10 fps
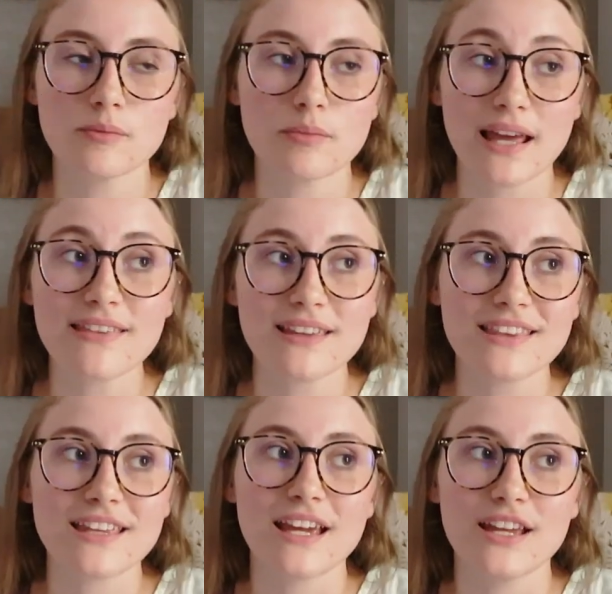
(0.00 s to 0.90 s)
But I think
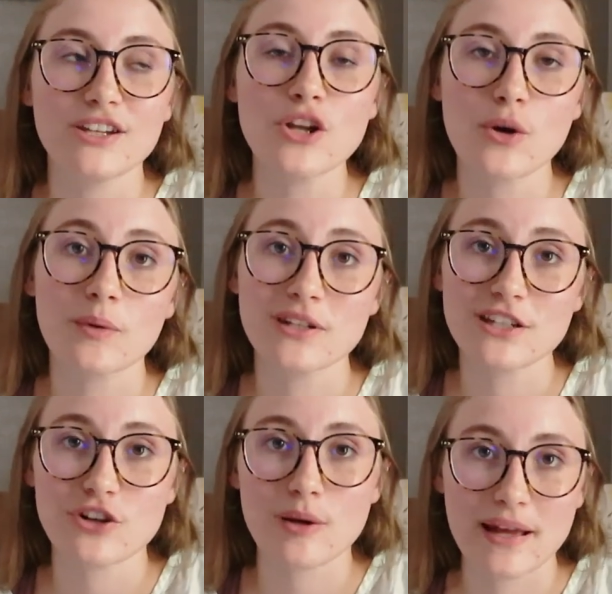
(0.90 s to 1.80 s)
that knowing when to
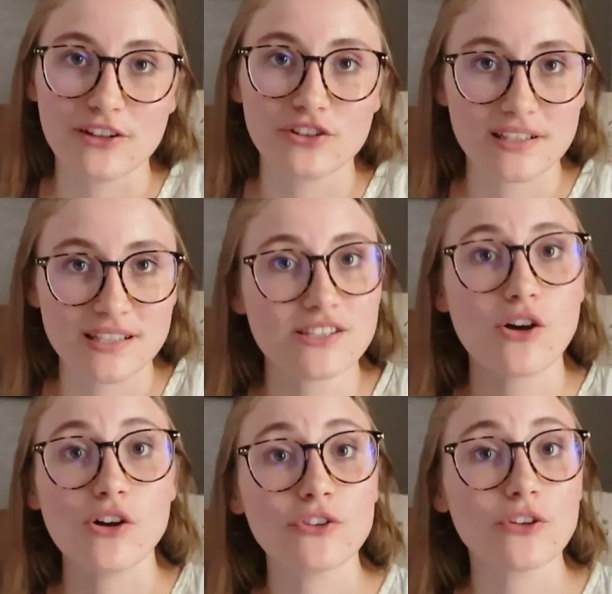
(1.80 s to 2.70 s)
draw boundaries is
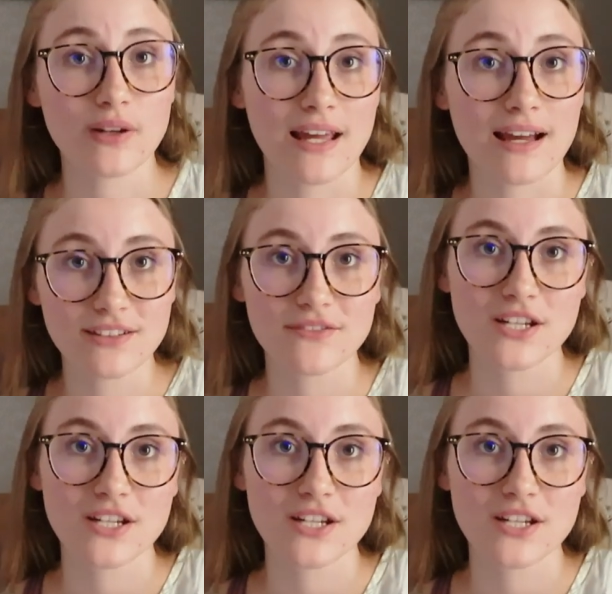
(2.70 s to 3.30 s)
also an act of